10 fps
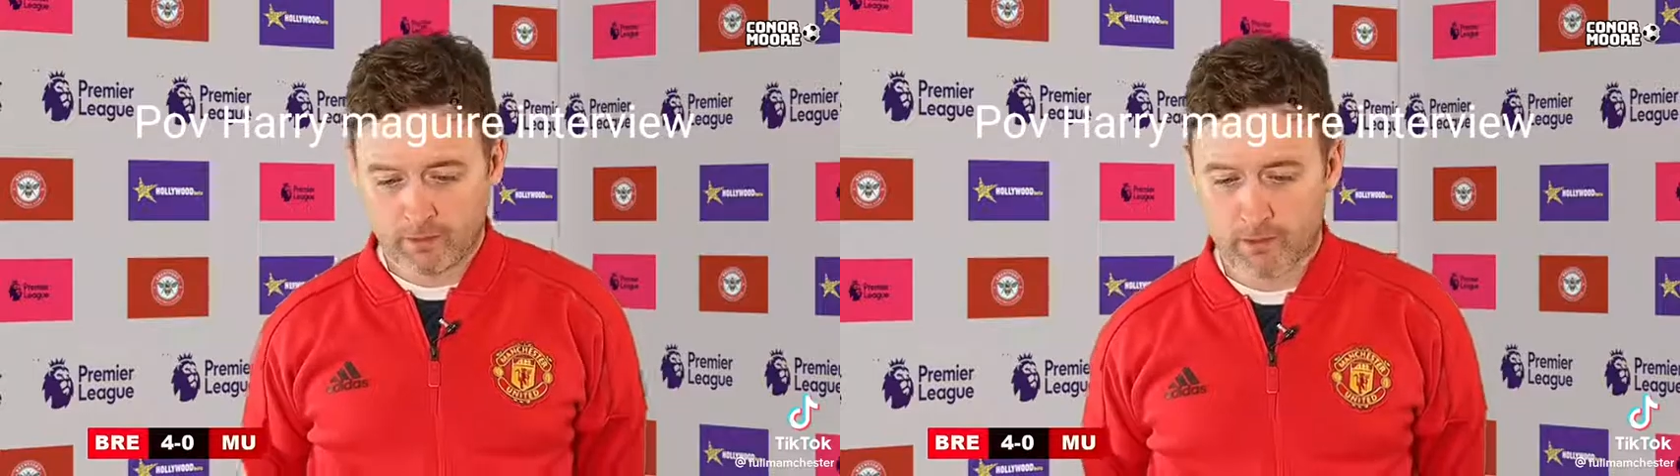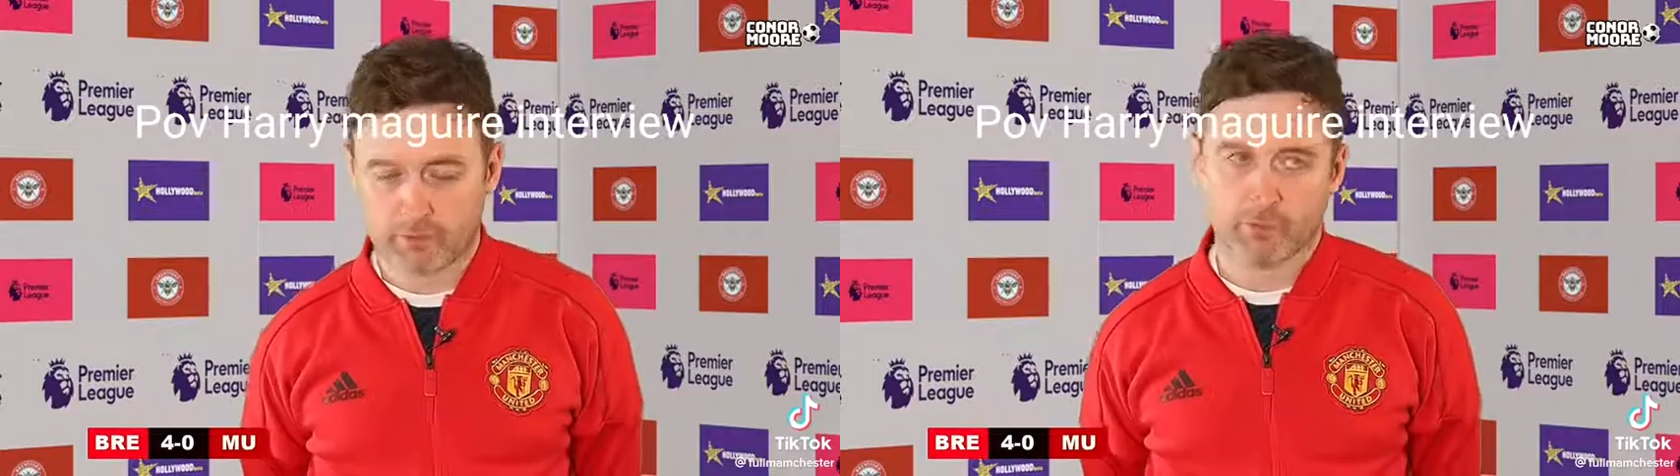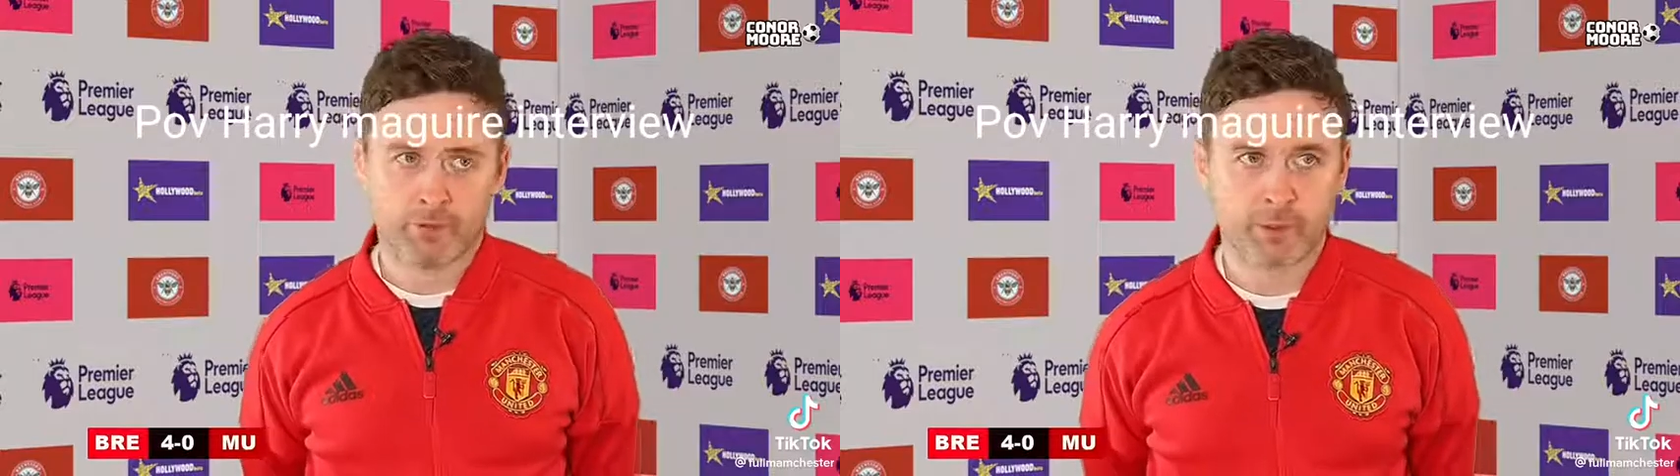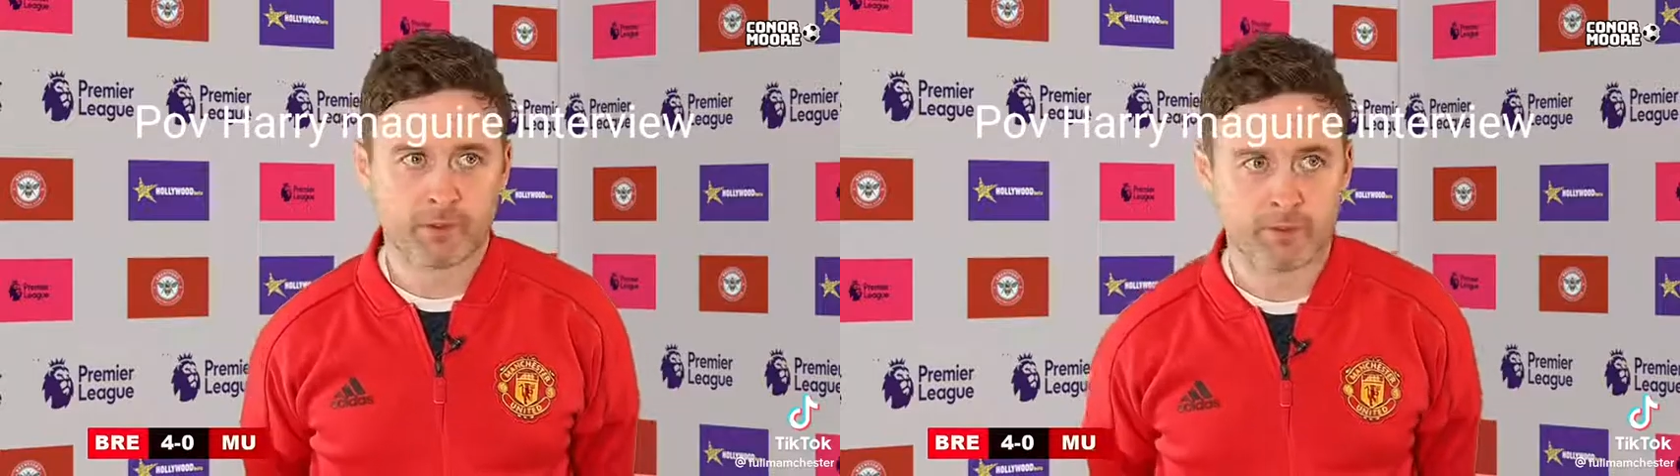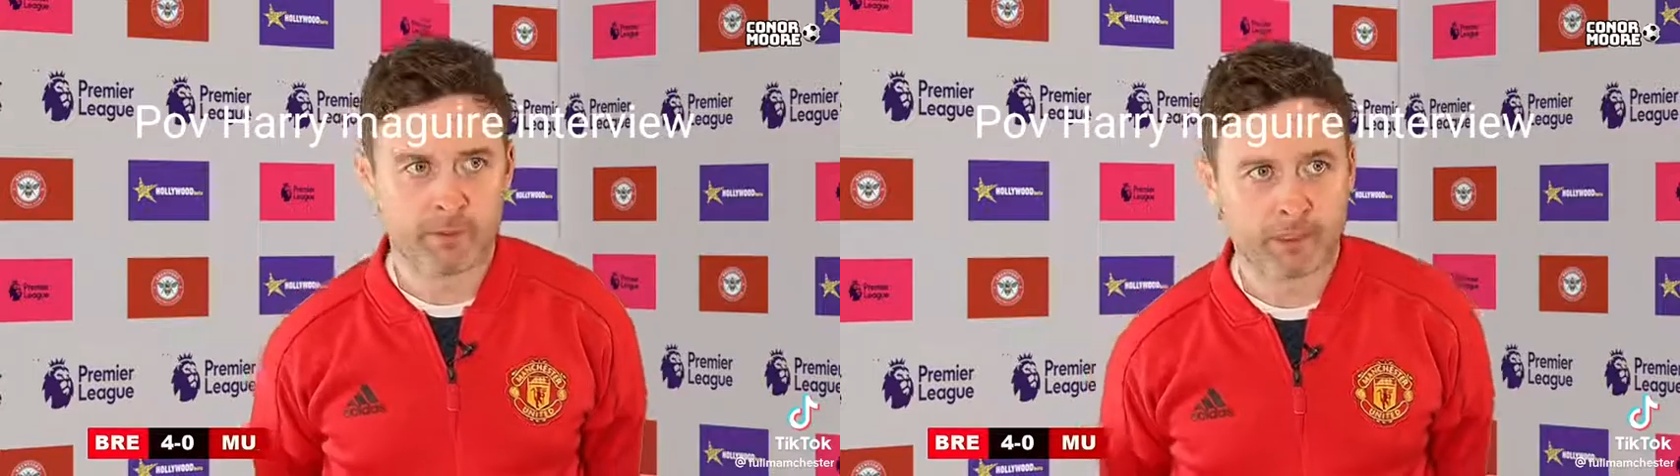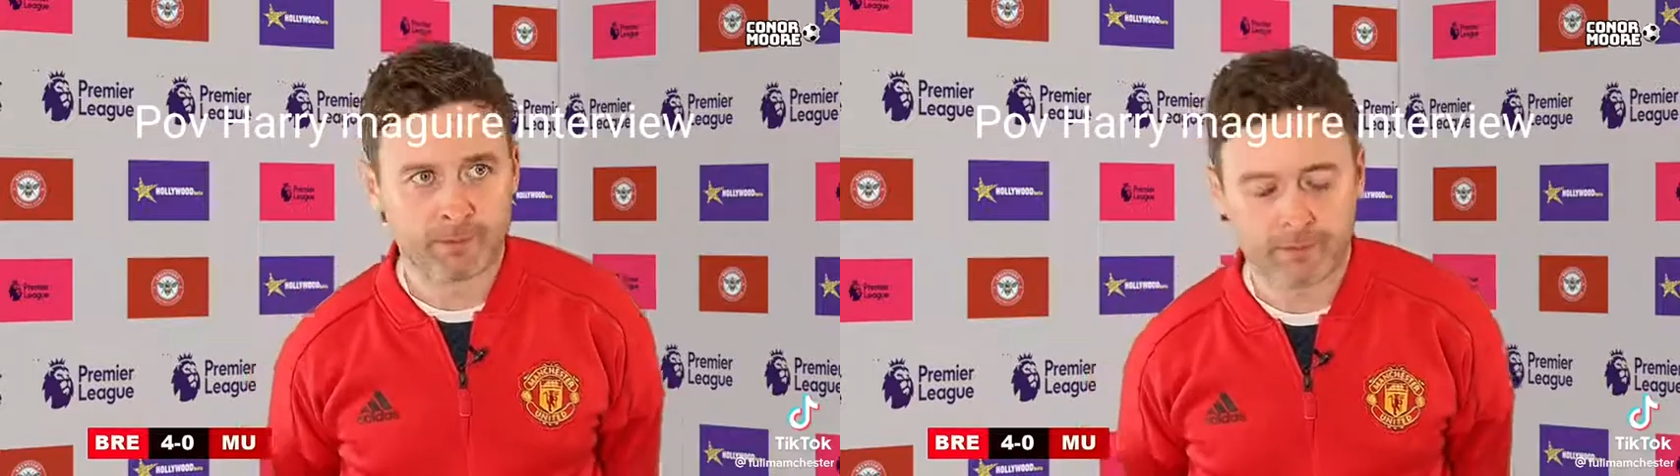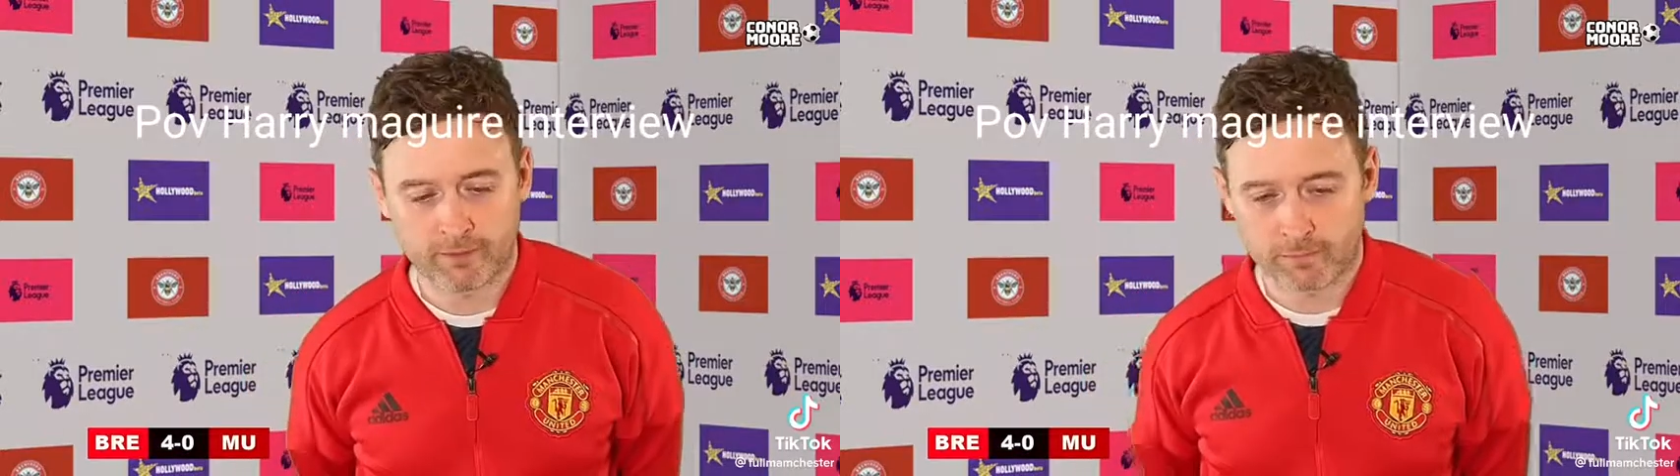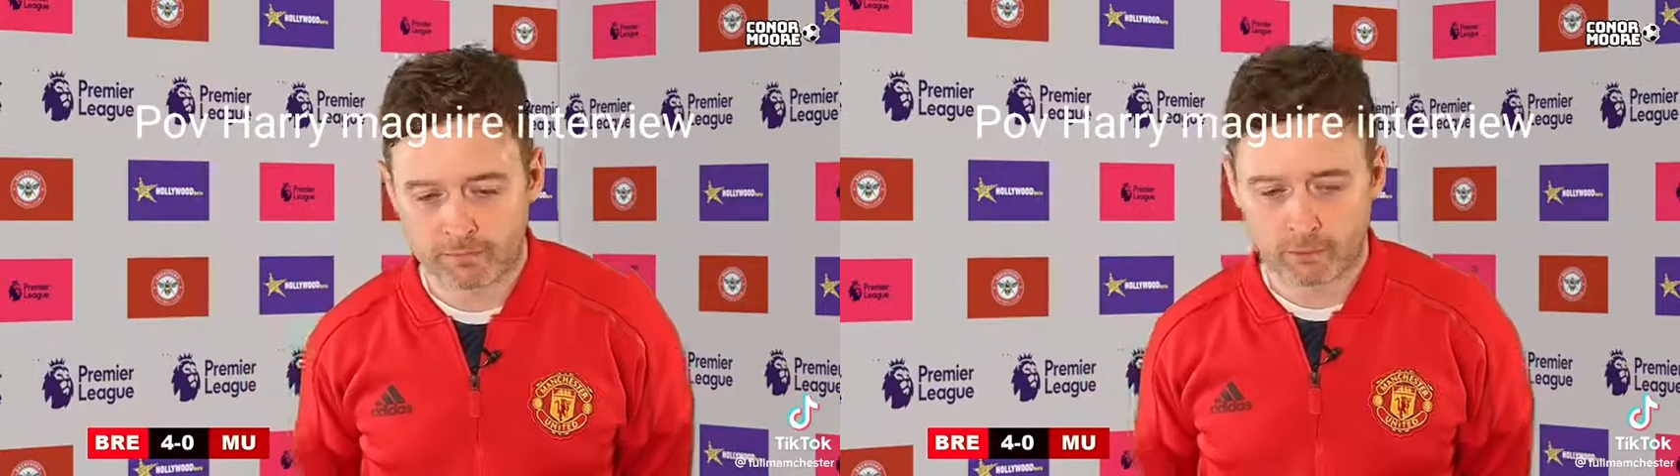He was on the phone at the time. I
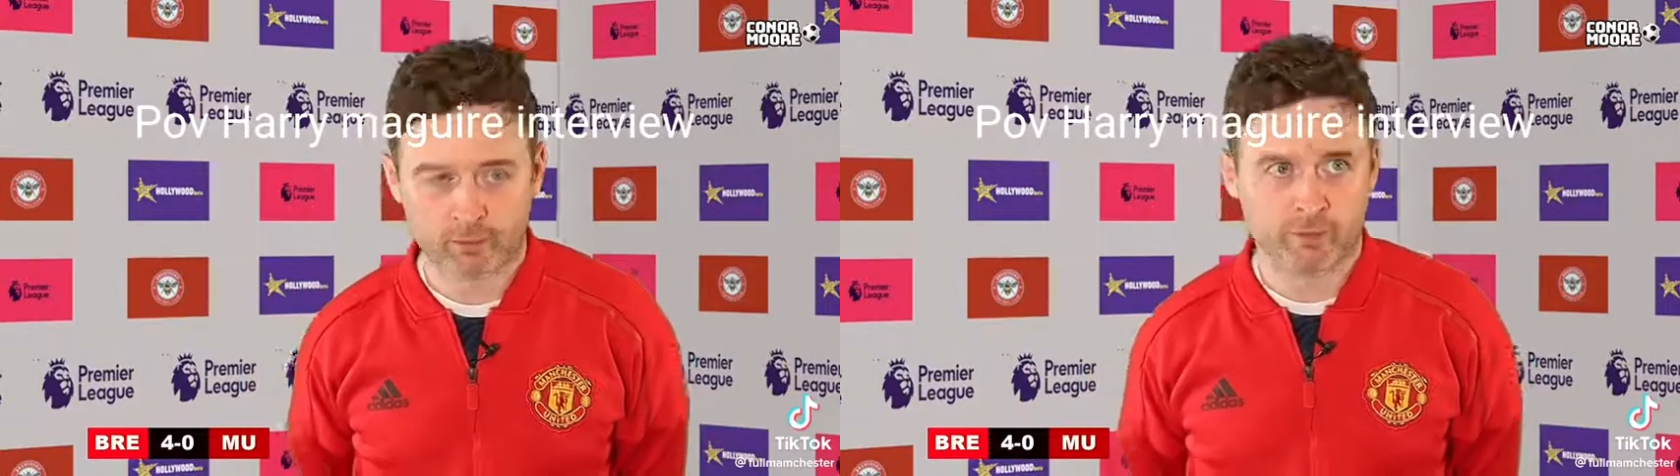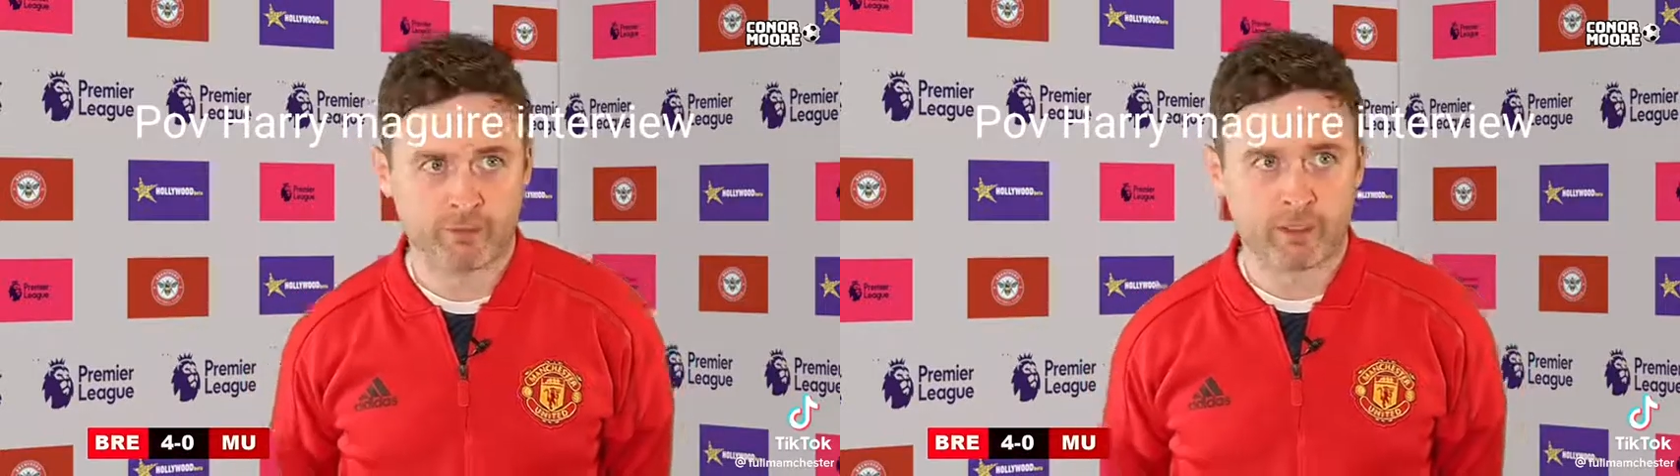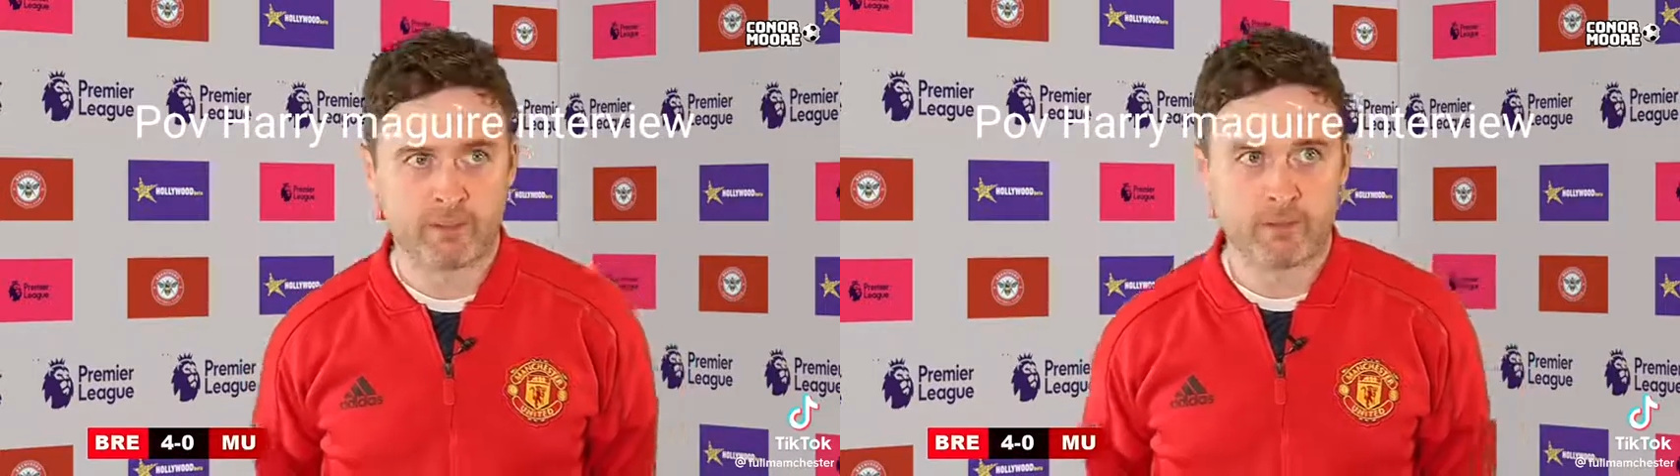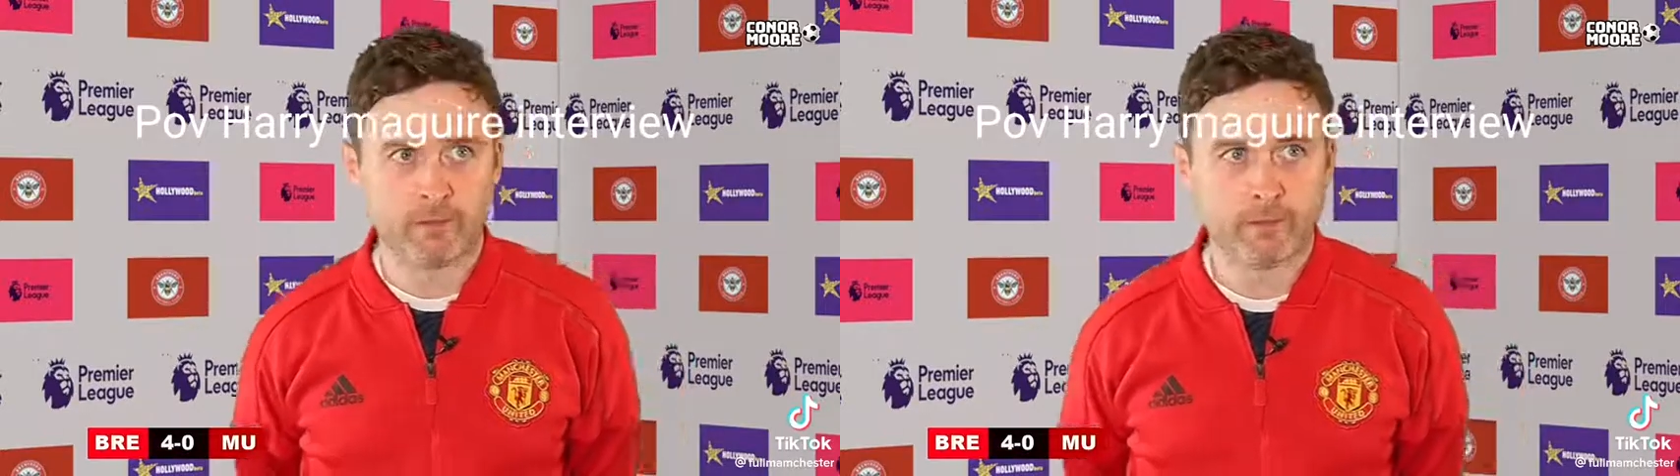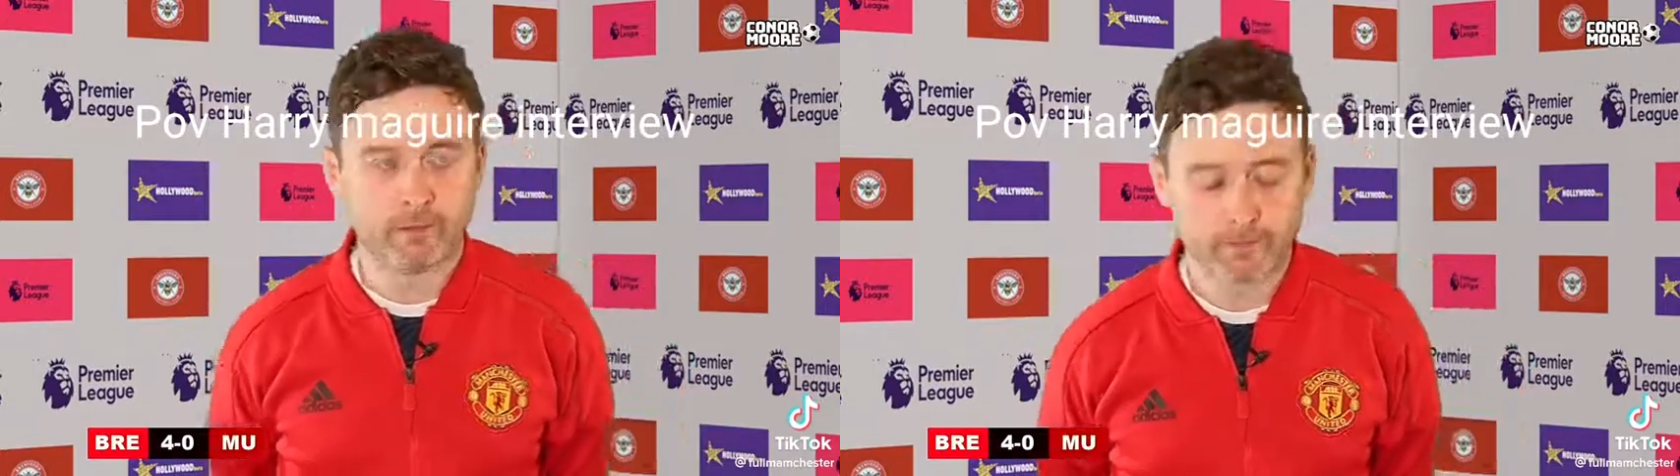think he was talking to his agent.